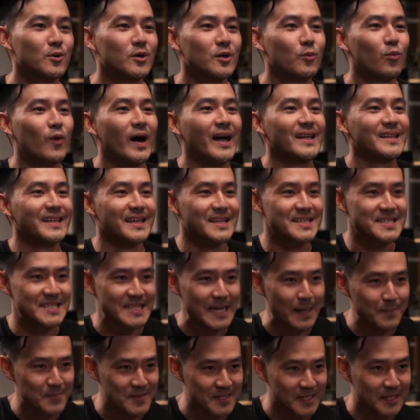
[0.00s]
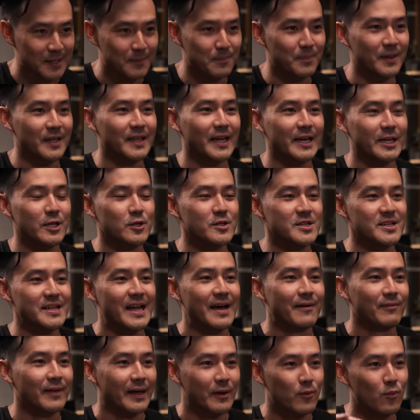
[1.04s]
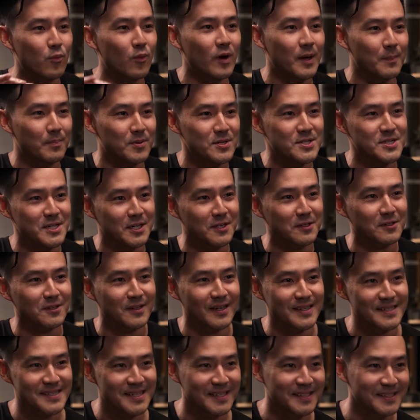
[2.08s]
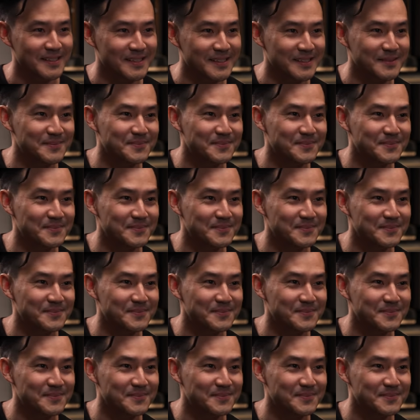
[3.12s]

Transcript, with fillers: were widely accepted, but like you didn't have like one particular identity.